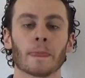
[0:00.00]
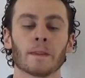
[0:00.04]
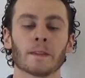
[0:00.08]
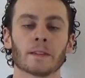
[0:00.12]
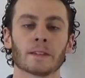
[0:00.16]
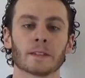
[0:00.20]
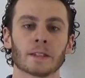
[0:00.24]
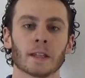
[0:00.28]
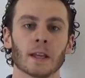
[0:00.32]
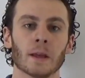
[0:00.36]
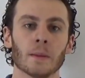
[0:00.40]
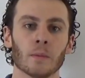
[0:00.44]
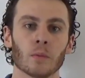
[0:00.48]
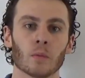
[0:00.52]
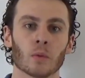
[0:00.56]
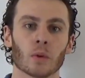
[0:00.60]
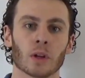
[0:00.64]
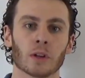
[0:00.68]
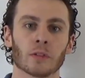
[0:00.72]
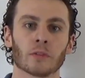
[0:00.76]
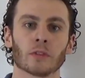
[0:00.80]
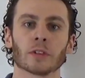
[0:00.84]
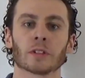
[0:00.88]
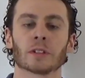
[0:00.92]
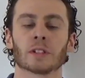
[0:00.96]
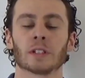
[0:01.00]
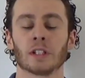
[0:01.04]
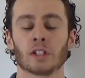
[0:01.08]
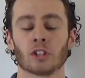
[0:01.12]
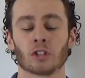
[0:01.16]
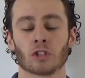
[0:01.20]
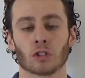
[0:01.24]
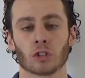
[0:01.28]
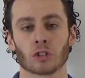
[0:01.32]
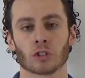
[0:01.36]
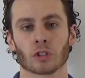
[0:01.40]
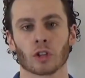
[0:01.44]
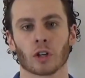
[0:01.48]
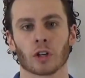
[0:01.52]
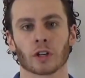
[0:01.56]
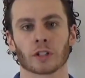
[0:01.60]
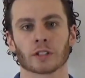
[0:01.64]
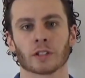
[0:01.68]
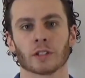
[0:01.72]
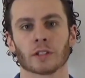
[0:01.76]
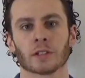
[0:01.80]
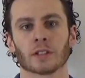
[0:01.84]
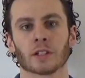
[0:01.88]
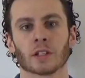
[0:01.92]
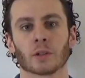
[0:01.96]
In step one for teaching our dogs
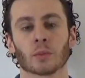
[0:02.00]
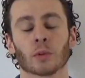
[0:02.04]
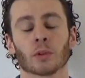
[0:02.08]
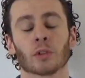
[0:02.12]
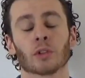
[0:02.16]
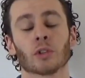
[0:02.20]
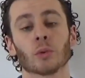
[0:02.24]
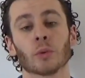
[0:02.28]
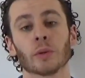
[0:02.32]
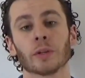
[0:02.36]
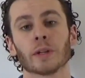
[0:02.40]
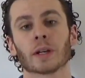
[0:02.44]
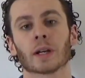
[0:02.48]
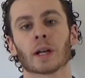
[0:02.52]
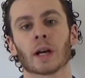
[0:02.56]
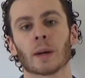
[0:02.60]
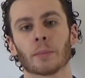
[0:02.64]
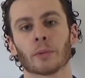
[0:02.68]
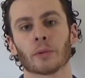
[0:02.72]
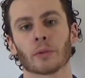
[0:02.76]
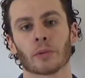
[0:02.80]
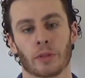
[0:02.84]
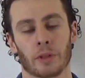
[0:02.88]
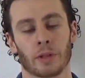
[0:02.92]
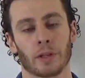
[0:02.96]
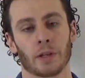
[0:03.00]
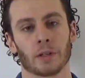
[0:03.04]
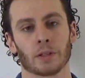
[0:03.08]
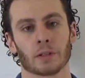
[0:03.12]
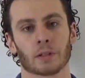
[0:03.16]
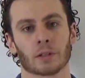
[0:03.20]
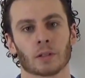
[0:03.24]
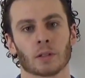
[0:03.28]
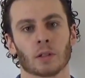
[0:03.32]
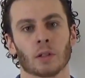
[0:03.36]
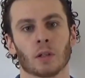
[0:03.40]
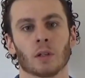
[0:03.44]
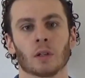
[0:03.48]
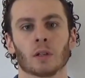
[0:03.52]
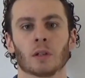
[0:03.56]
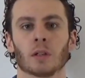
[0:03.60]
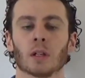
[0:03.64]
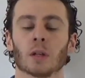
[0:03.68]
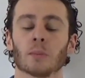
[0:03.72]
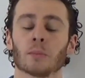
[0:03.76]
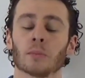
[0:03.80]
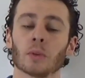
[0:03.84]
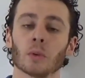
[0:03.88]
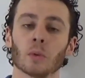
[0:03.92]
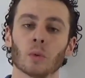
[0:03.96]
to sit, we're doing a couple things.
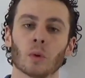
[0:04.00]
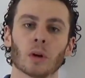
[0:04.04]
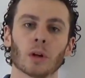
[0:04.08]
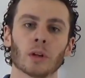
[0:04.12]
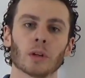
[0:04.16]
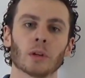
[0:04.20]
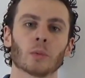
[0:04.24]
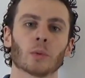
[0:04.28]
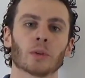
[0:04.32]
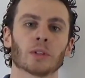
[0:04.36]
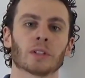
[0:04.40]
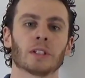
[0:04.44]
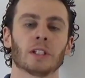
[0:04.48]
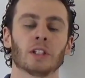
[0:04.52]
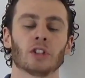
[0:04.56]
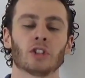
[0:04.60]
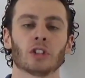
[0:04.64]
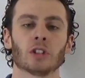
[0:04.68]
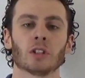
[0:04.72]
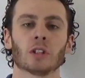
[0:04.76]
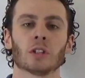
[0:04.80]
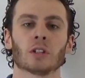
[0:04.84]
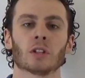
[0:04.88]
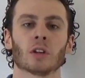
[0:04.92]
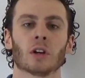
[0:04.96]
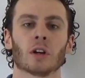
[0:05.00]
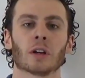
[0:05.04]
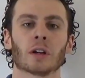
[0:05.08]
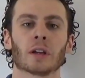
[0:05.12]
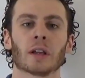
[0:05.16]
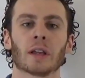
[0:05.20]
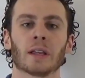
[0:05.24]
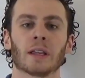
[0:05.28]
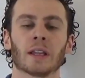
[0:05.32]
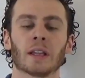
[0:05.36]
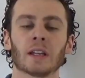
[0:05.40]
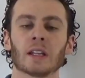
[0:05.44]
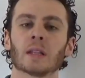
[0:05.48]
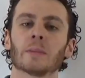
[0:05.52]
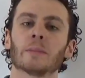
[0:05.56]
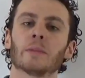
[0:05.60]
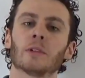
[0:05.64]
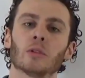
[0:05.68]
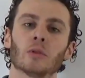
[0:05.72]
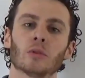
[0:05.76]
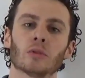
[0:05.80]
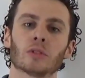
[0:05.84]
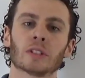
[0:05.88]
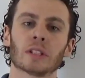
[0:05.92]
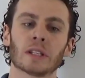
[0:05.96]
Number one, we're teaching the dog and getting them
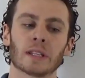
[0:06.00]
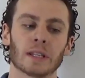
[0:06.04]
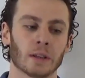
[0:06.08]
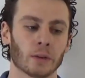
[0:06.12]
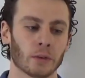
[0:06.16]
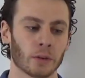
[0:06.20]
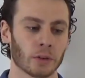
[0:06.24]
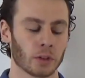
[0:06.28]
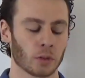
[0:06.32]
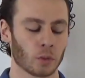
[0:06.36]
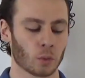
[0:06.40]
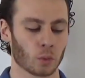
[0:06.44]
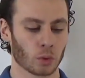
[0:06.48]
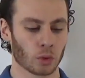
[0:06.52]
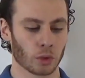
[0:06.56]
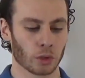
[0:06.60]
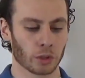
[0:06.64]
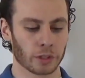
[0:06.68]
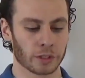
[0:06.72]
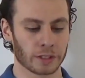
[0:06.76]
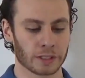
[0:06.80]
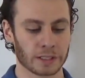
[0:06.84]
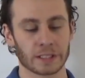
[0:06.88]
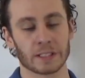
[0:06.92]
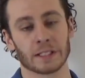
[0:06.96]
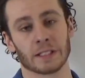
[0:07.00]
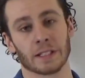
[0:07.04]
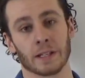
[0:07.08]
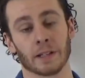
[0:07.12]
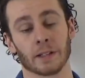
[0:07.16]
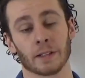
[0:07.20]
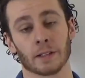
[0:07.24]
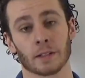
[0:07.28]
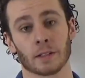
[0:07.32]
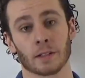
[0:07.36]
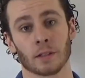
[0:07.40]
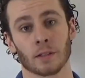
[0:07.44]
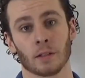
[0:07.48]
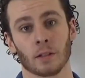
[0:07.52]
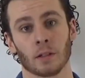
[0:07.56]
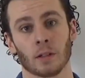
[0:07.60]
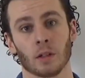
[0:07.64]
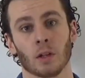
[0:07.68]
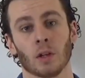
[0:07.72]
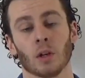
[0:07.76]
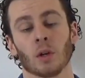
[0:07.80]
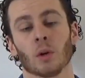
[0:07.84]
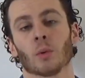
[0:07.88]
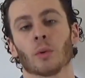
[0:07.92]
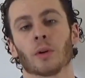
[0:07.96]
used to hearing the word sit.
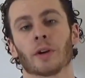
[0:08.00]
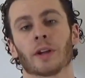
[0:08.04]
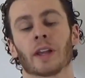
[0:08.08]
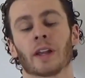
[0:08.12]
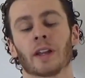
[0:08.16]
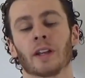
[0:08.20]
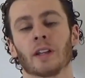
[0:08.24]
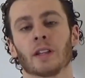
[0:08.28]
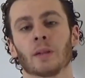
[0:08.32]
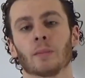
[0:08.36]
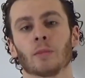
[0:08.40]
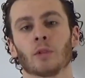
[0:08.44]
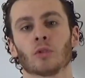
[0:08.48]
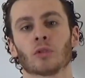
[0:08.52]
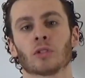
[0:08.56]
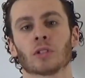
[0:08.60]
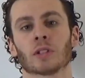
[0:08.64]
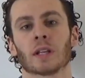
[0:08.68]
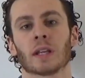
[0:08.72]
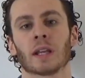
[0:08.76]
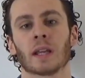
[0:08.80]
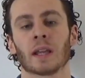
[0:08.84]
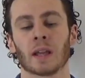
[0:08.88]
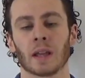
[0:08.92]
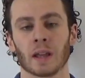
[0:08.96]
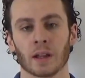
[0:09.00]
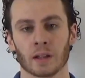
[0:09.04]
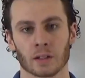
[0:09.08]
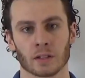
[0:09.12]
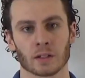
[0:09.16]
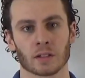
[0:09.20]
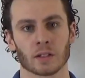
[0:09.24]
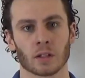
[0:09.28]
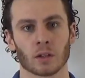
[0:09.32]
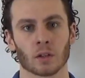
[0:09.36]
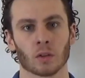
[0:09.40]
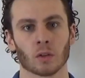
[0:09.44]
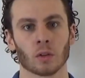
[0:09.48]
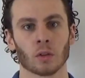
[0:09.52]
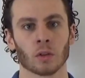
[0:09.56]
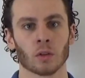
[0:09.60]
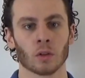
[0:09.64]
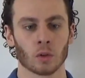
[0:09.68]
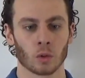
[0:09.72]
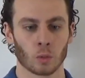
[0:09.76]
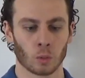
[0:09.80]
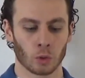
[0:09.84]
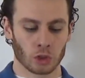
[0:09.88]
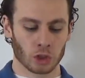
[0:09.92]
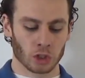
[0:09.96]
We're getting them used to the hand signal,
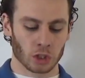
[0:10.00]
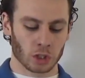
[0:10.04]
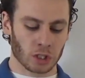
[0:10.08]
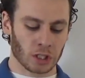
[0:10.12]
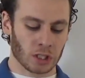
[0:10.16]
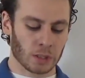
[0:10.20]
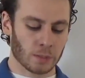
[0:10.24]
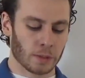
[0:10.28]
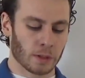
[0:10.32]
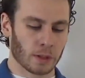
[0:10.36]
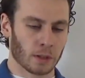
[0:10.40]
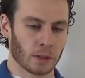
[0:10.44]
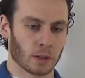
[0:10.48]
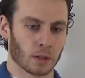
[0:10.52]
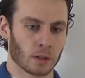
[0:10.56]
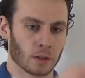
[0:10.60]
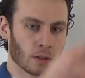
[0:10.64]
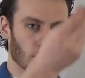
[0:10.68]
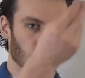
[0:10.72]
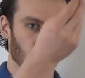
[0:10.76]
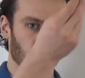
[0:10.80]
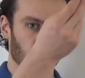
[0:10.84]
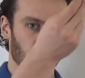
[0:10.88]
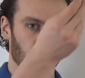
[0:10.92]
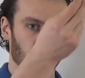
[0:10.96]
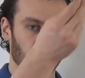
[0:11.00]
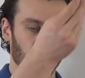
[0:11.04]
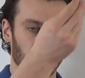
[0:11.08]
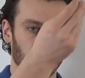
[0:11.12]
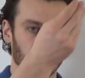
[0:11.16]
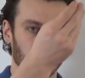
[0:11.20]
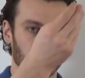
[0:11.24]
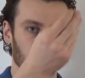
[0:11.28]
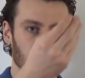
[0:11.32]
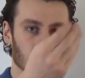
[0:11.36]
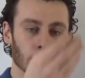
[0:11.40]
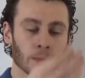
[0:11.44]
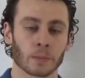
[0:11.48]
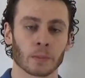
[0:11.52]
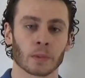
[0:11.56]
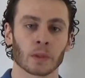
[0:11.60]
which is going to be this.